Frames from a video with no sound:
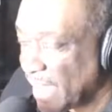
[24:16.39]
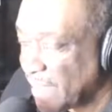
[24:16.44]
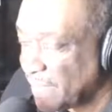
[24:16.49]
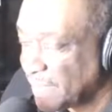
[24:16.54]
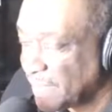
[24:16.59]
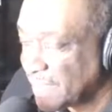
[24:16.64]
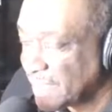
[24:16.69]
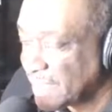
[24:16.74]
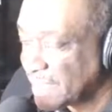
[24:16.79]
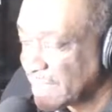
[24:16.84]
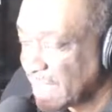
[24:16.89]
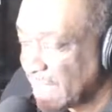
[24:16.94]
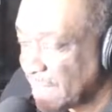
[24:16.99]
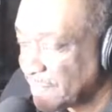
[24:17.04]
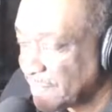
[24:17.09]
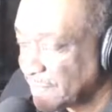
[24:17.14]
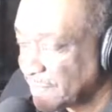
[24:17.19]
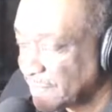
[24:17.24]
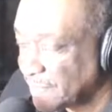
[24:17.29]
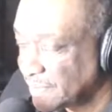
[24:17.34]
would this
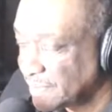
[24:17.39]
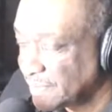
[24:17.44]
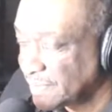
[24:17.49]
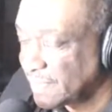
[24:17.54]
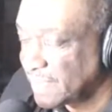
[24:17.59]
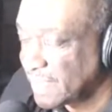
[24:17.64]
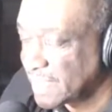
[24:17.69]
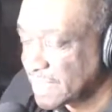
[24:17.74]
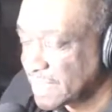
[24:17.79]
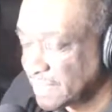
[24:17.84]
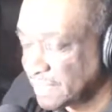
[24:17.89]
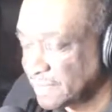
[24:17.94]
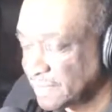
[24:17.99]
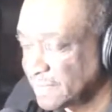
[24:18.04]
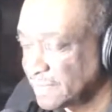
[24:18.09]
happen? Listen.